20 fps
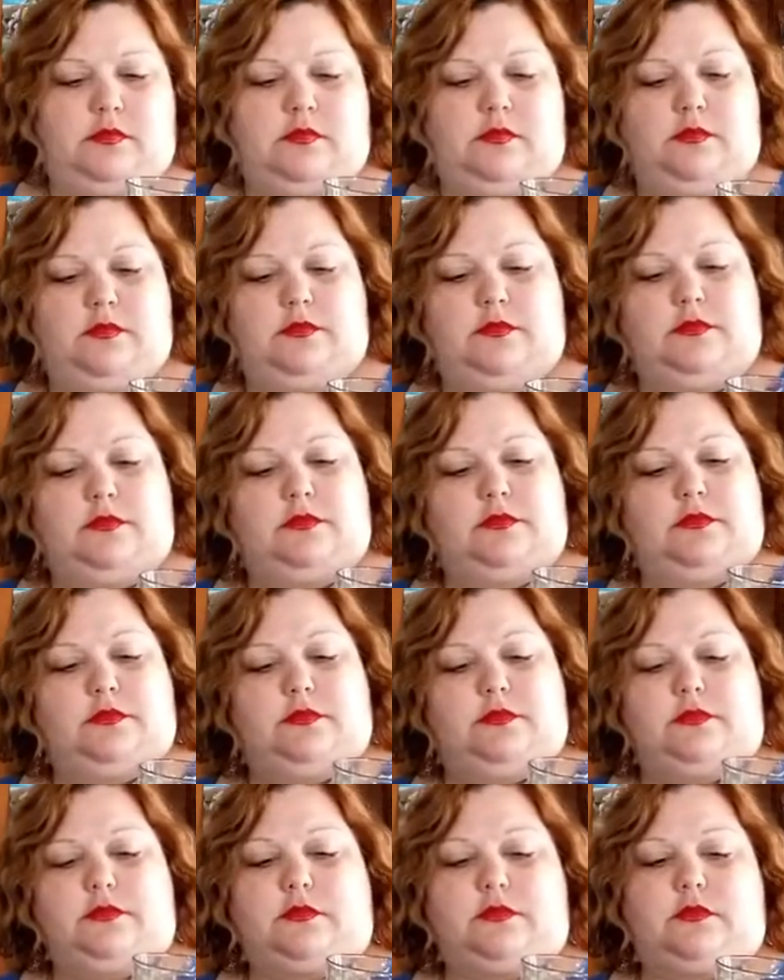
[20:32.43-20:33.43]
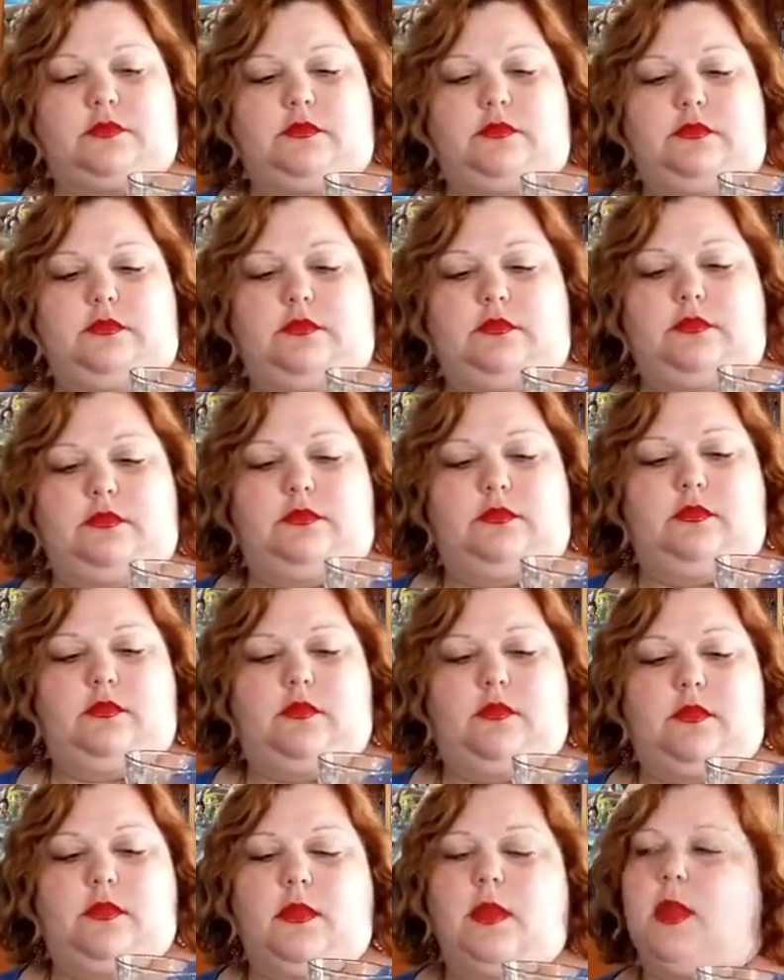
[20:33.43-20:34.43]

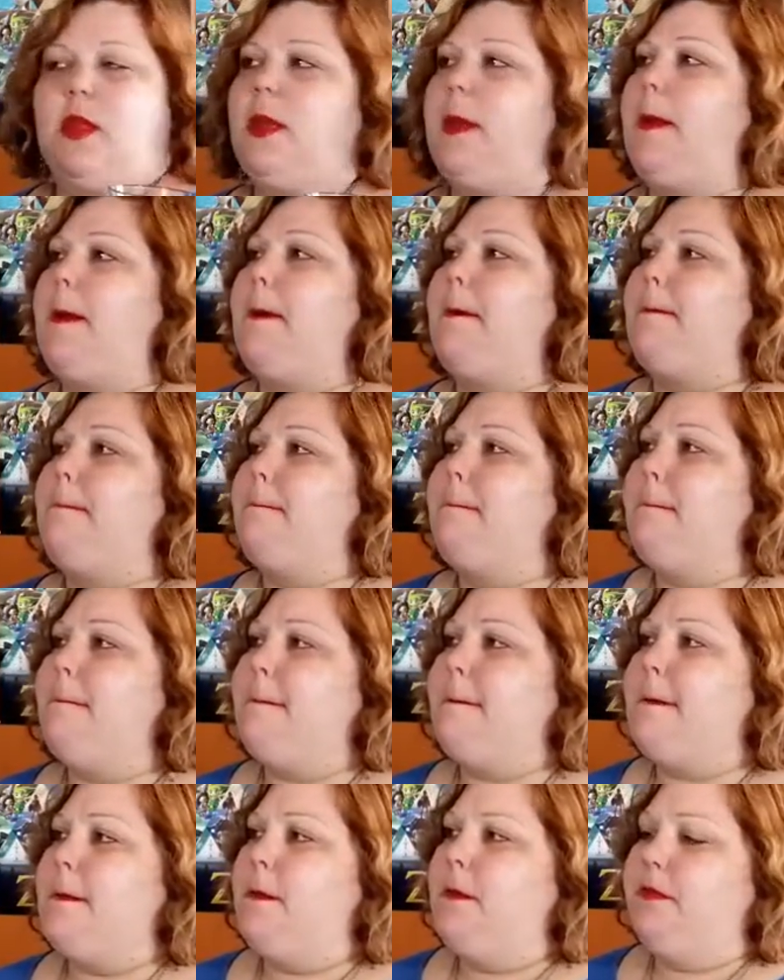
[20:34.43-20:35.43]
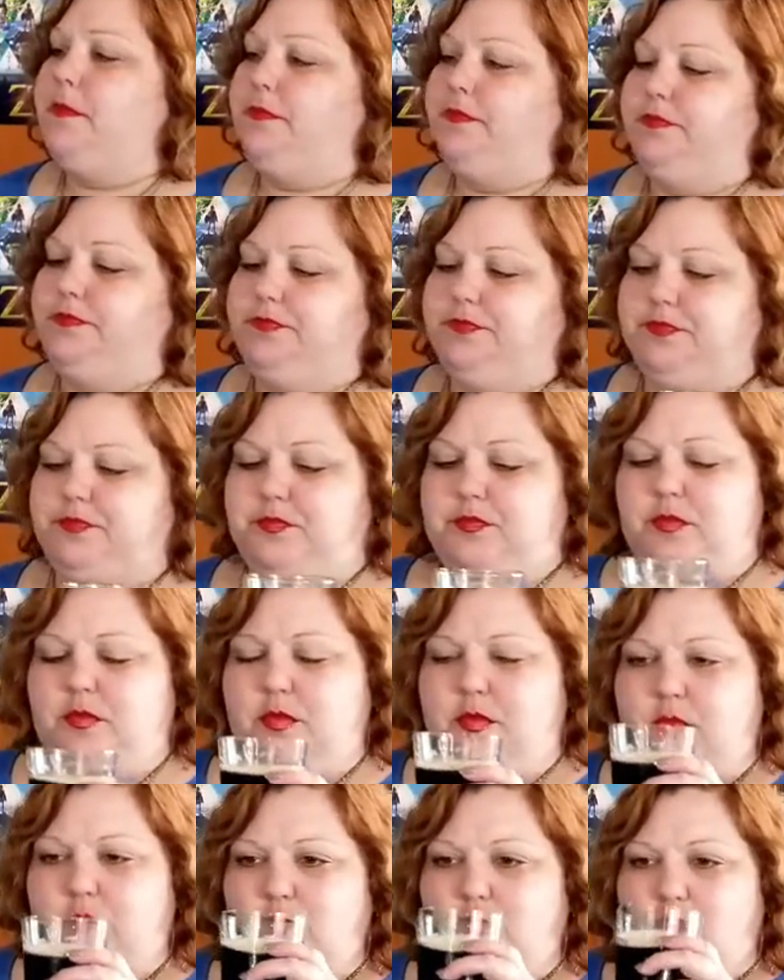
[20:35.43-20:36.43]

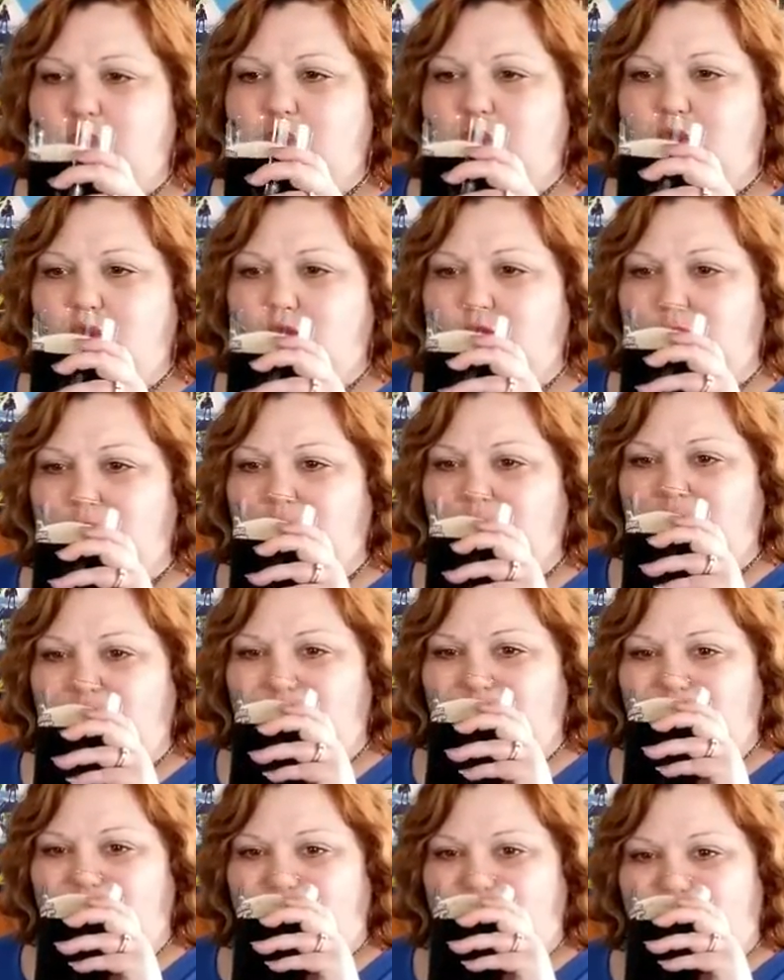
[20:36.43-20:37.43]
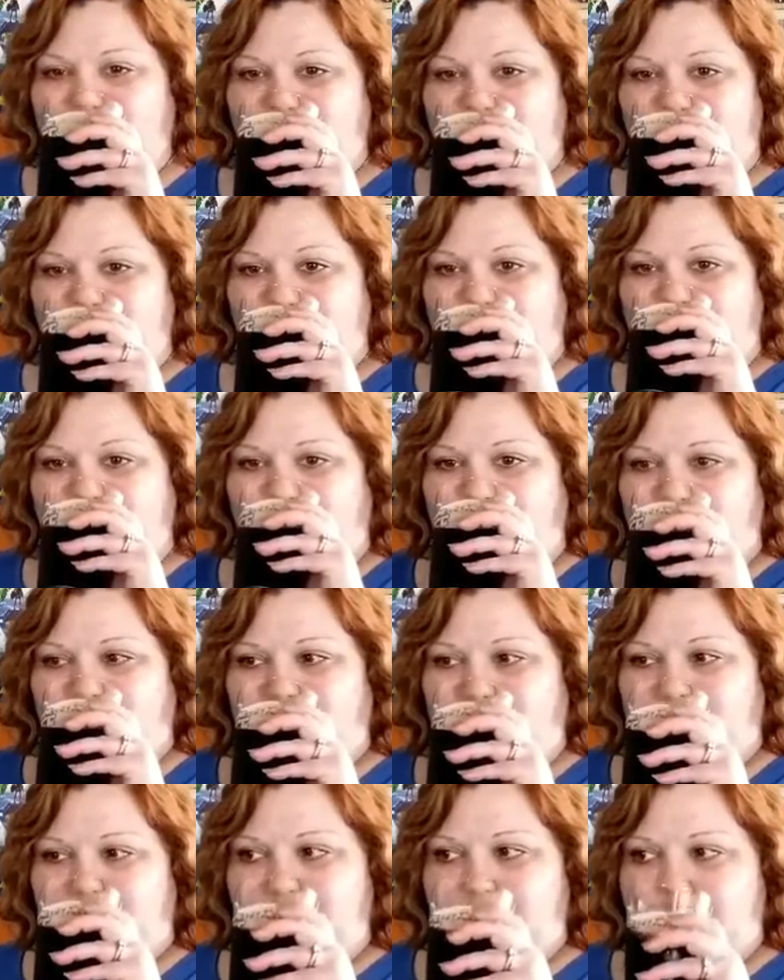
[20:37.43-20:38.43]

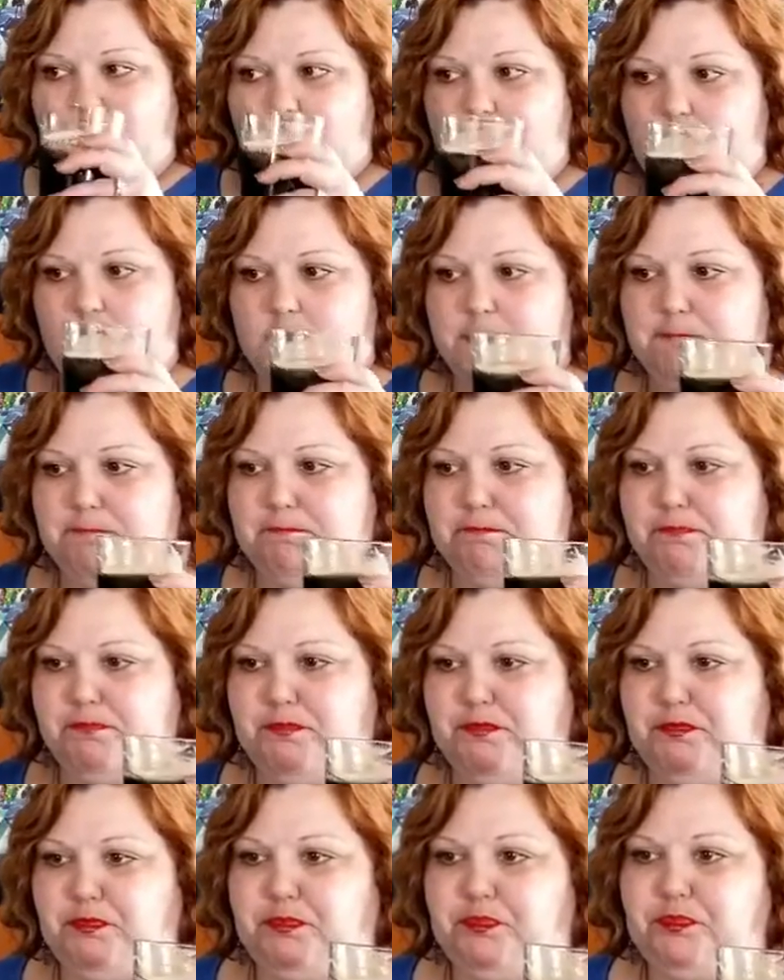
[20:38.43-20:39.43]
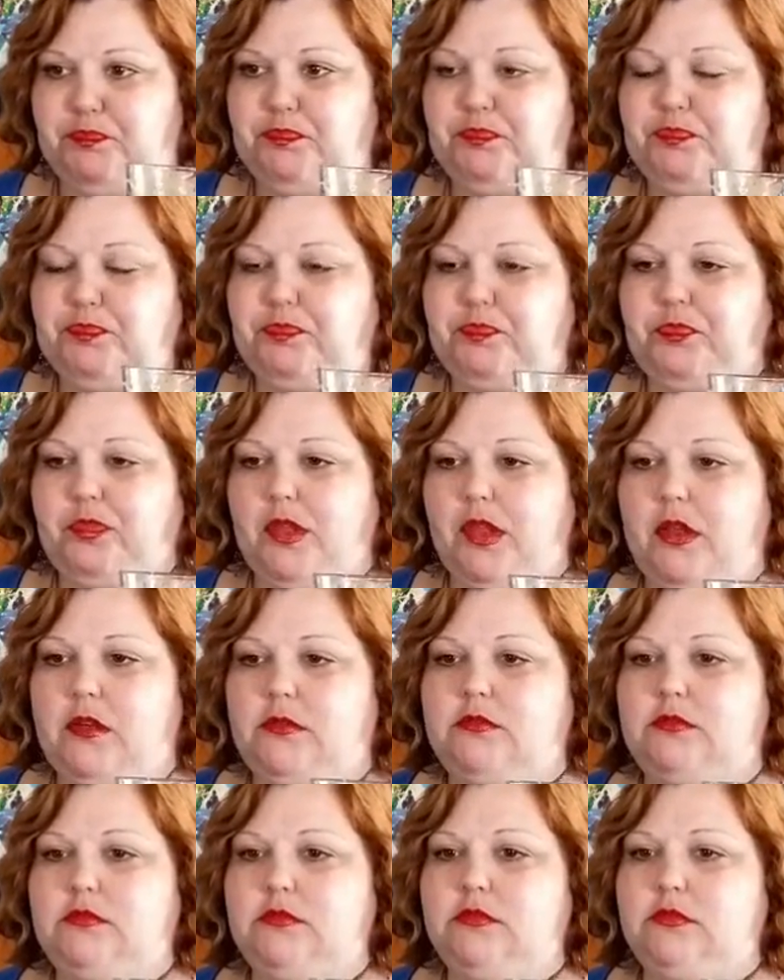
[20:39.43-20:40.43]
(silent)